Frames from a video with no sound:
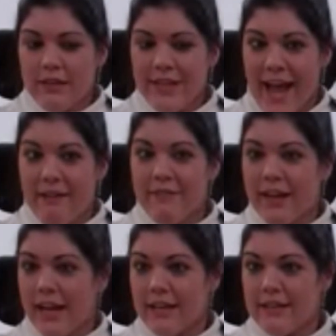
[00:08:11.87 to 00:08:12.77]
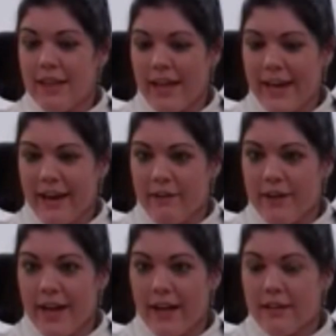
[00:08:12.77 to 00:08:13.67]
navigate that
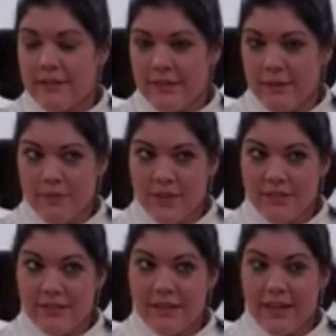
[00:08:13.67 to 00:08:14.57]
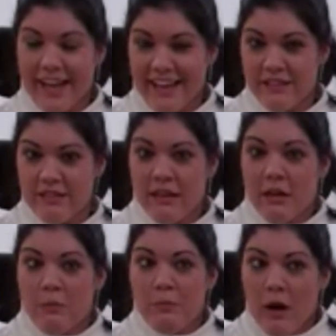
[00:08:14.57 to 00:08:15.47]
area as seamlessly as
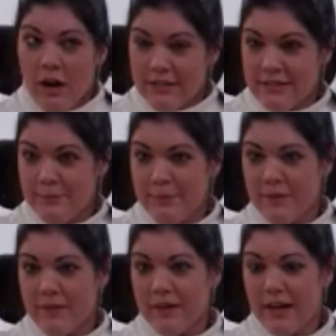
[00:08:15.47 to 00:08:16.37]
possible,